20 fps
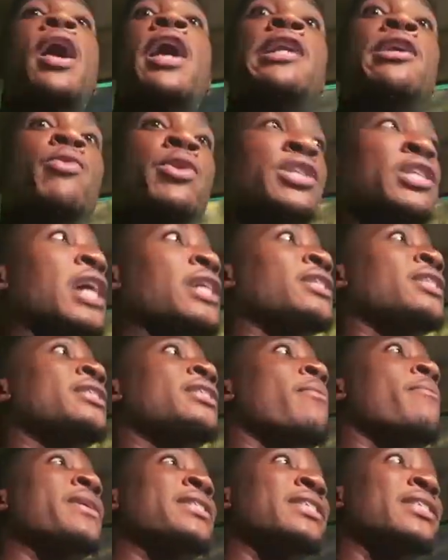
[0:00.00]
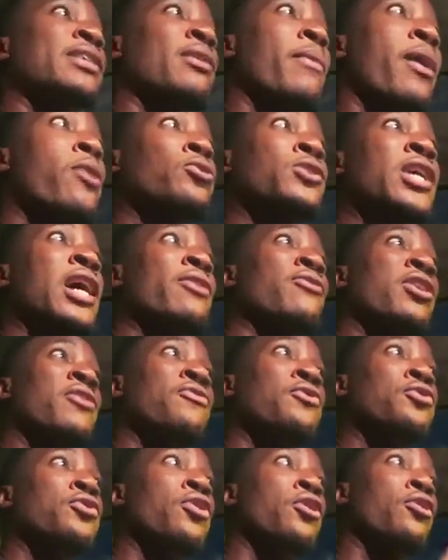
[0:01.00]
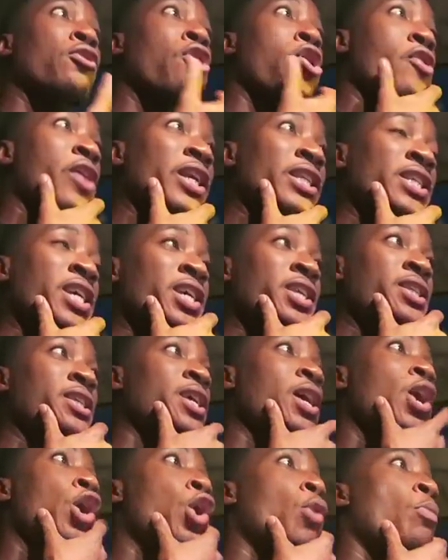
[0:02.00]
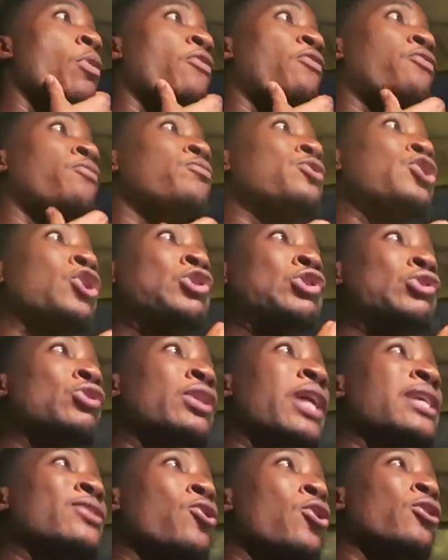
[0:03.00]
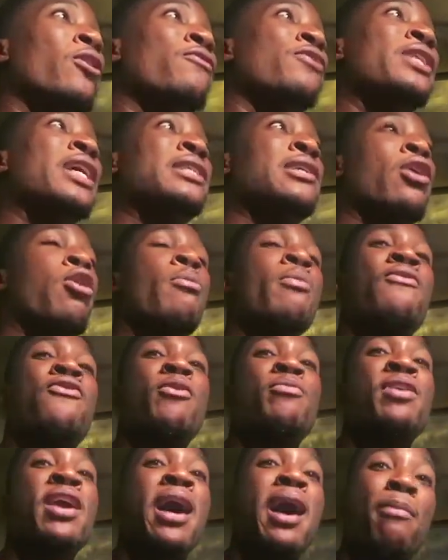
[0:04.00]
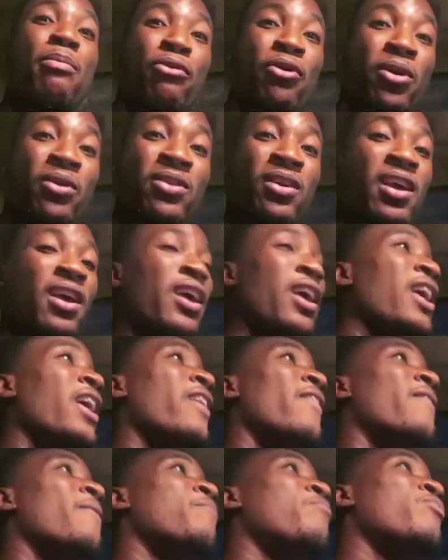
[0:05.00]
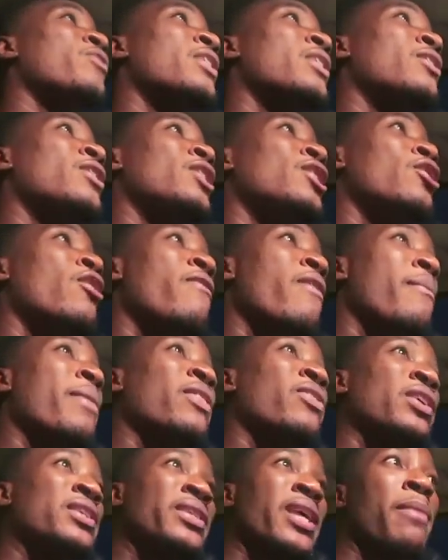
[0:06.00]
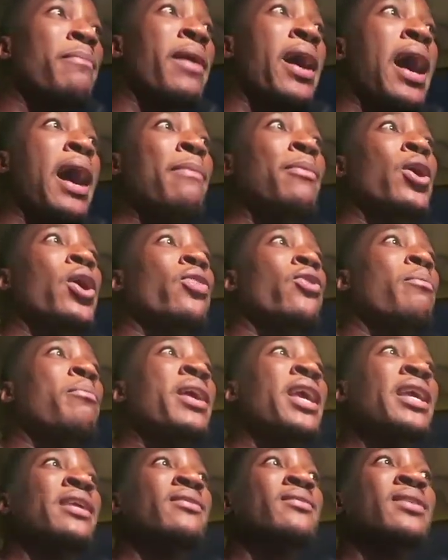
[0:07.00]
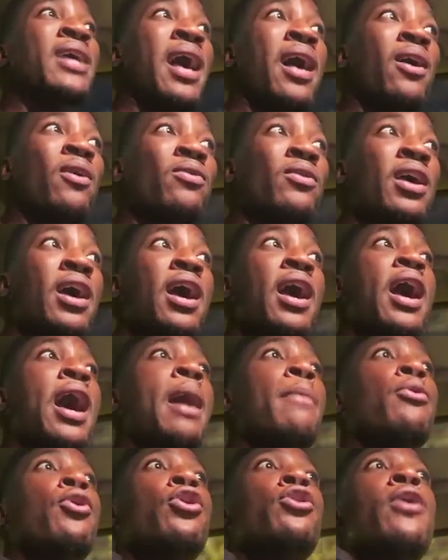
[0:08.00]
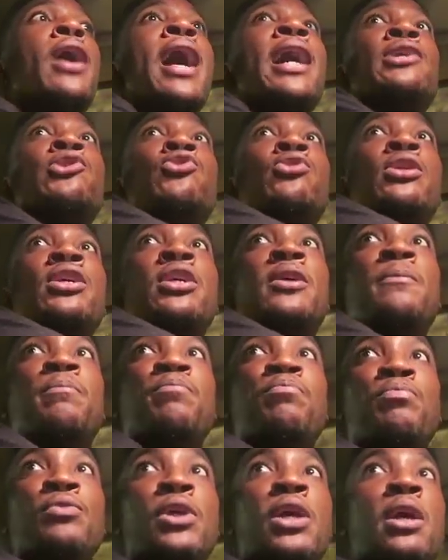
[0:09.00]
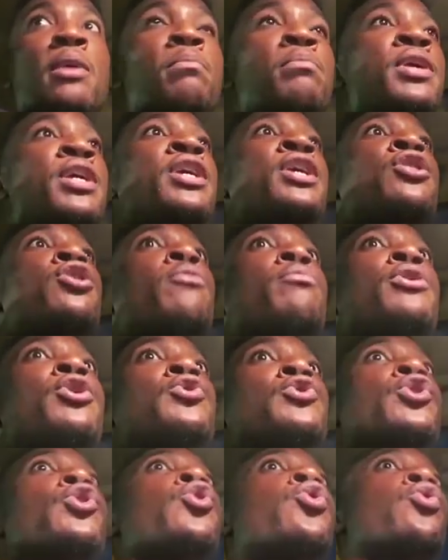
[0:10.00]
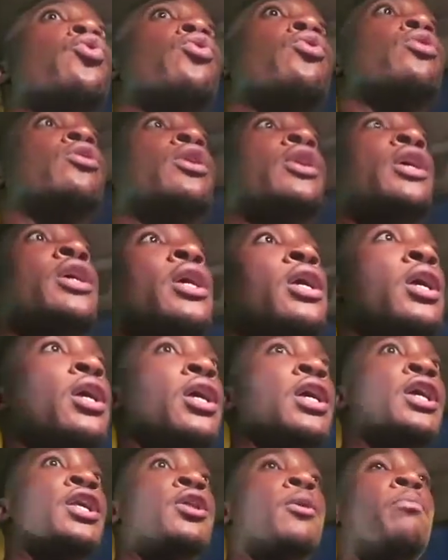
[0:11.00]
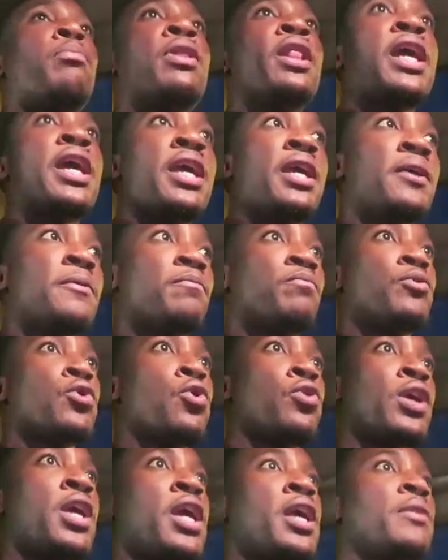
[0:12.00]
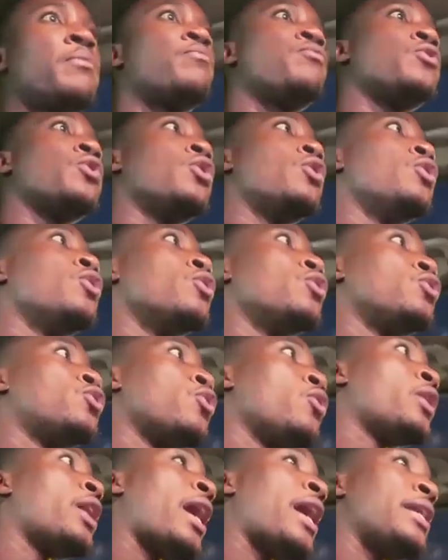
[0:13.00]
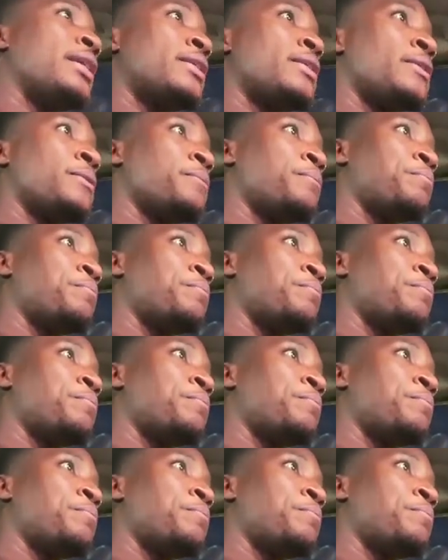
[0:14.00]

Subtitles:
Anyway, December, I will shall give you the correct dates. But just know that all of you that are coming from behind, November, December, I'm going to be in town. I'm going to actually be in a musical, in a play, okay? So guys,